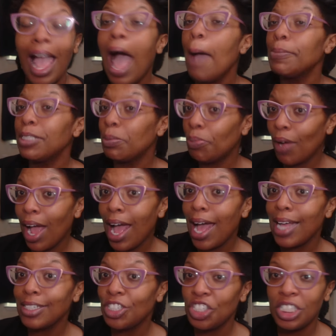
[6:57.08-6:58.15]
I'm
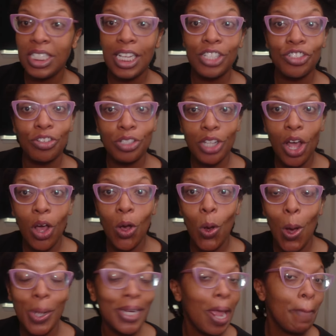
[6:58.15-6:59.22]
surprised. She's six years old.
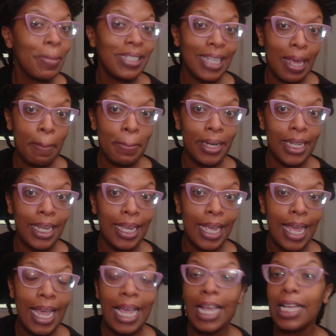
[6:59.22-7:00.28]
Her name is Emily.
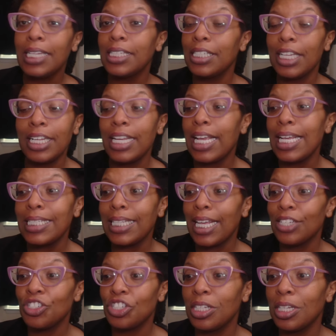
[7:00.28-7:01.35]
He and he
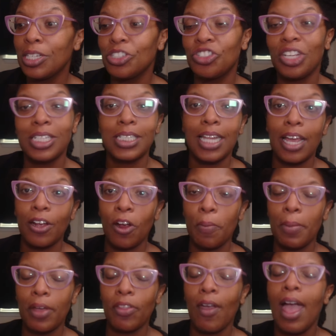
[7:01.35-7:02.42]
says looks just like her
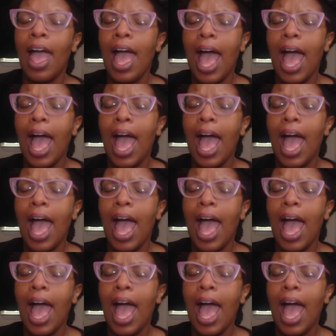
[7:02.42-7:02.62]
mother.